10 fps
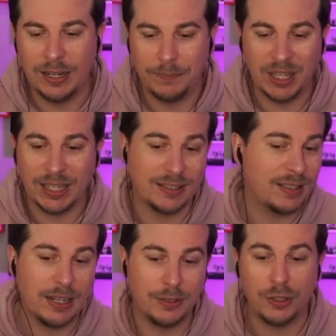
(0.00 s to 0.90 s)
like 2
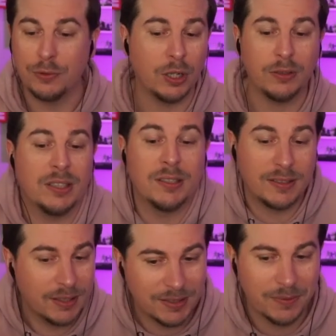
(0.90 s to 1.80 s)
Jolteons
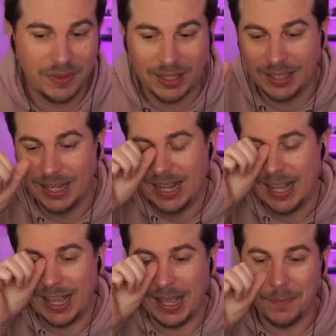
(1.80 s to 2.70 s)
or something.
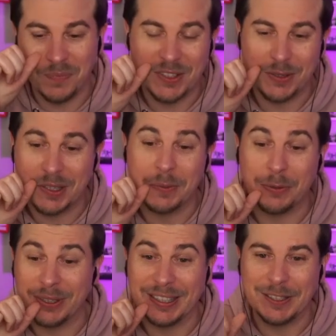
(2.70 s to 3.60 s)
So it's going to be
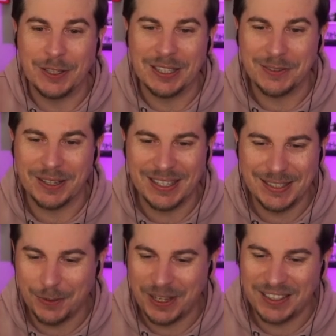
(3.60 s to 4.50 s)
really annoying. So I think it's
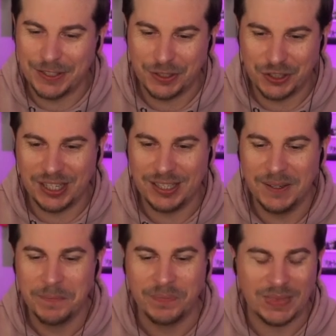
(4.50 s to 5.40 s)
okay to just chill,
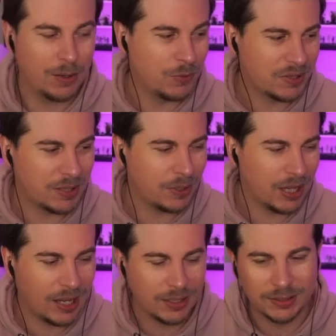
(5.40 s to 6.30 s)
and we'll see what the
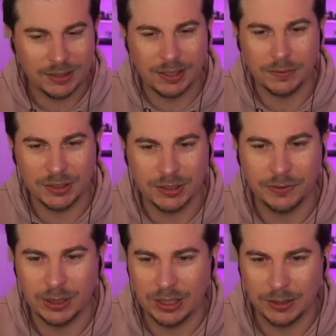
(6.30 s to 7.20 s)
hand gives us for
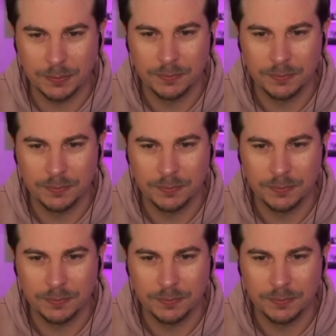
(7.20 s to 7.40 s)
now.